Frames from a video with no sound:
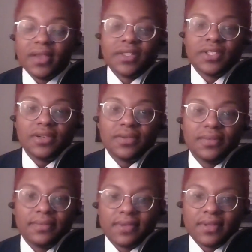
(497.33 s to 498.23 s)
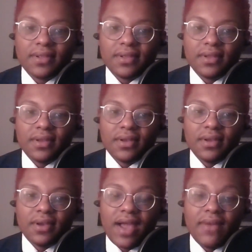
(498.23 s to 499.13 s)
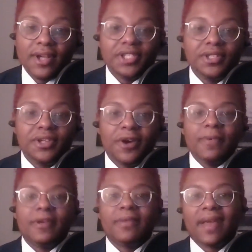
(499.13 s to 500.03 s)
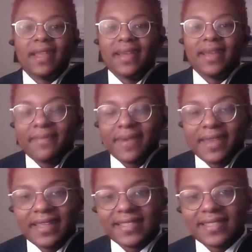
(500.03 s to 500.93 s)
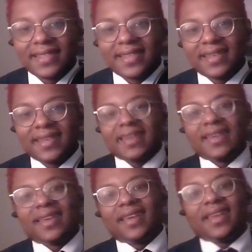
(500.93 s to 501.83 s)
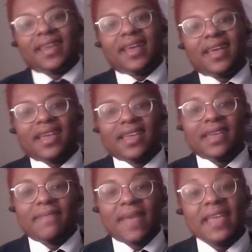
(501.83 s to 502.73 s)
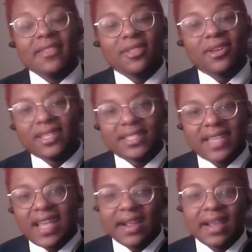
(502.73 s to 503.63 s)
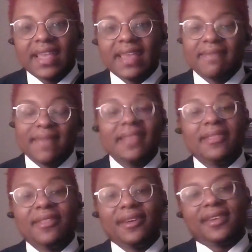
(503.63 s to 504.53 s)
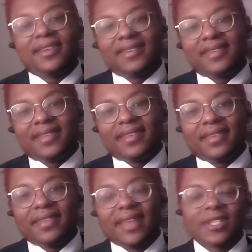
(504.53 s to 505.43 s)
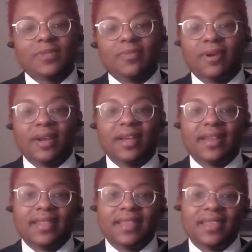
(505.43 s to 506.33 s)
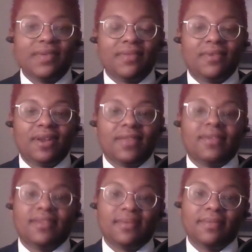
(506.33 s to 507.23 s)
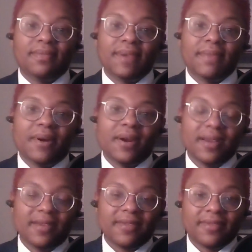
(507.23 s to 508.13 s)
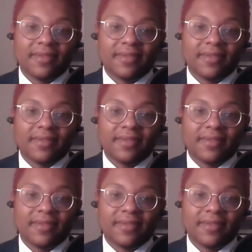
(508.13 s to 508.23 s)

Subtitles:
So I want you to open your mind up, because it may look scary. It may look like a sport that you wouldn't want to be a part of.